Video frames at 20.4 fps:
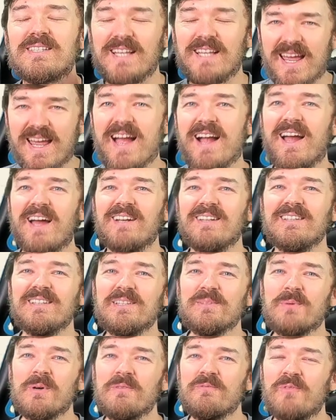Today I got a
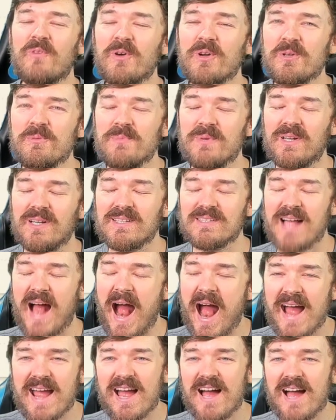lit one for you because
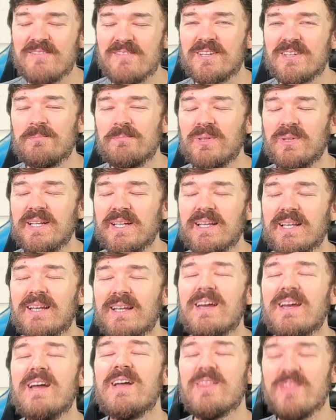I have
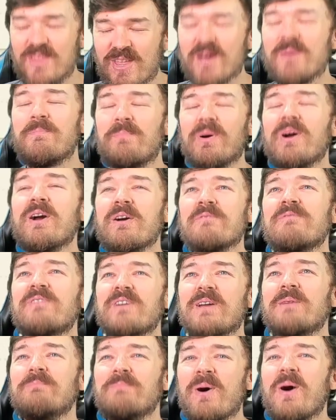completed the
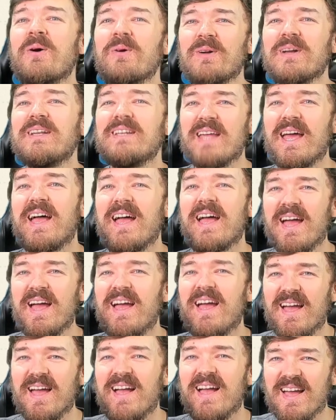Perfect
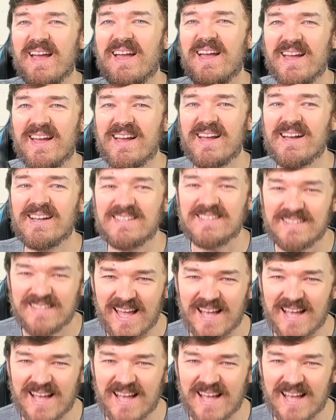Pokedex!